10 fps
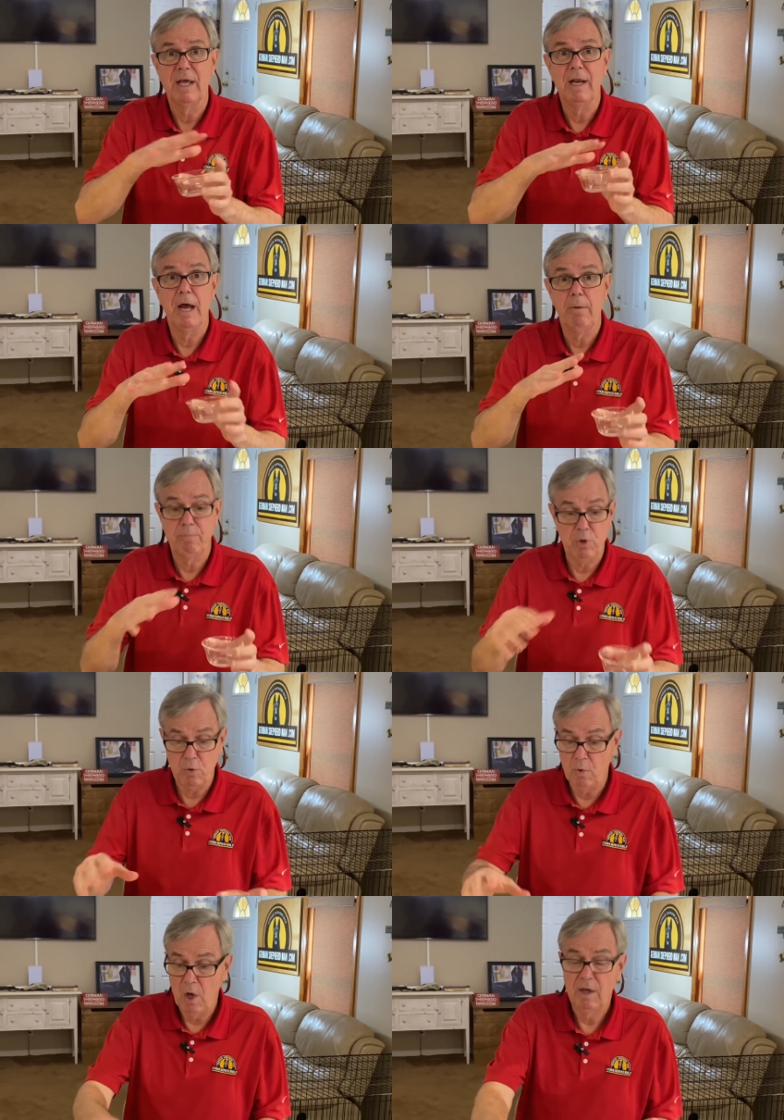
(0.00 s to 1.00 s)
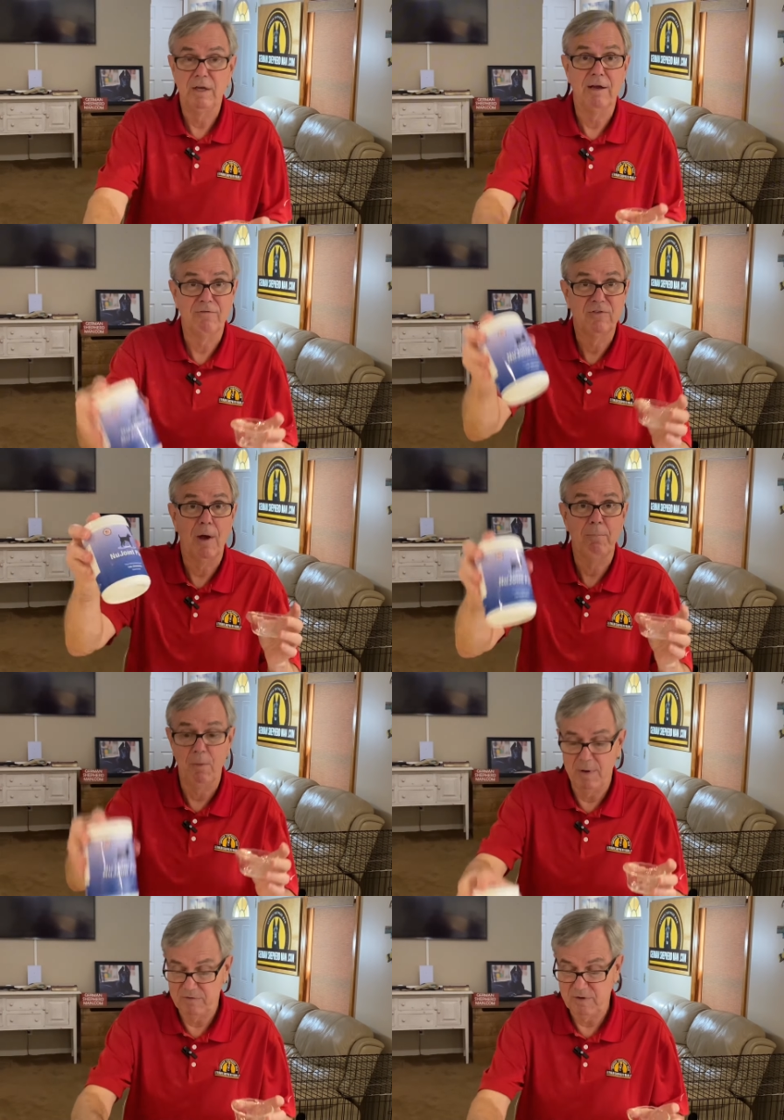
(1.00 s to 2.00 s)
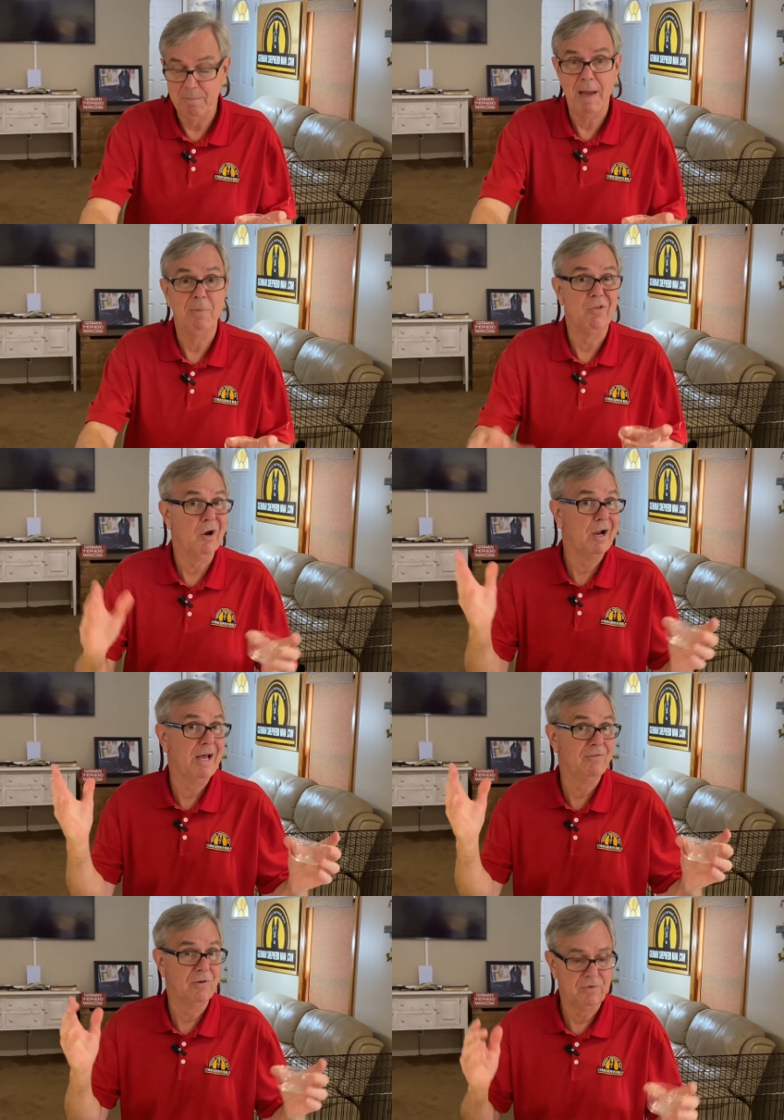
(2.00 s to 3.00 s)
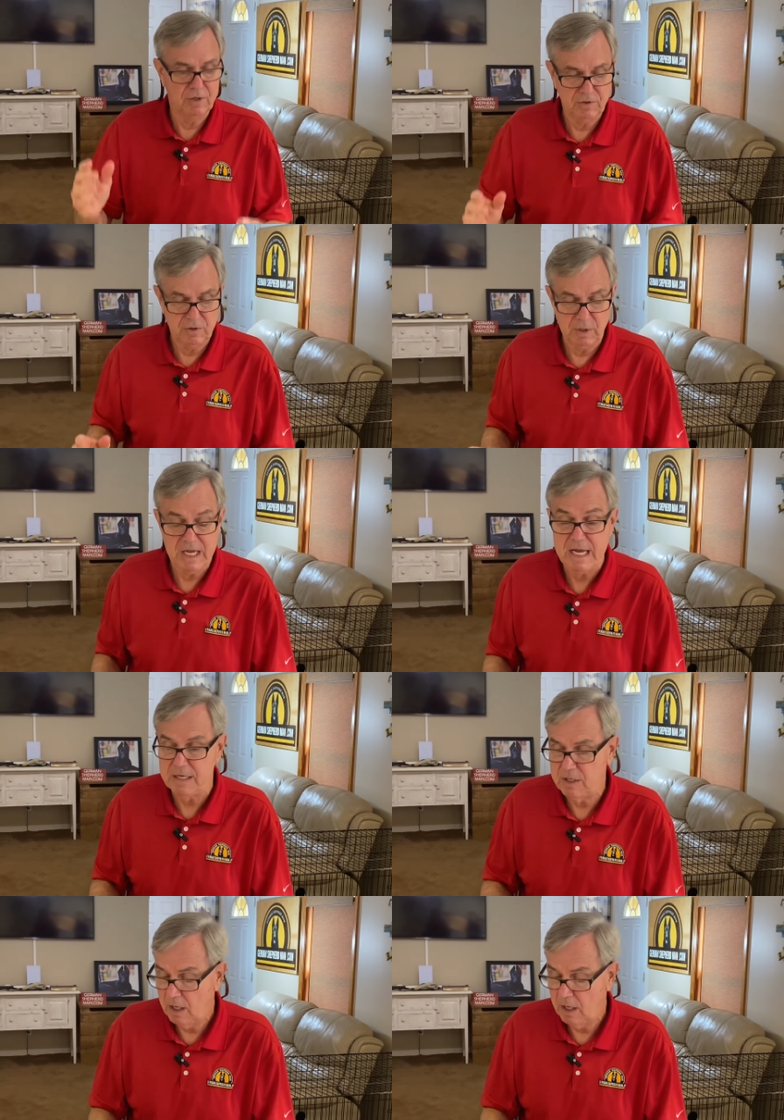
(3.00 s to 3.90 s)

can help you give supplements that maybe they're hesitant to eat.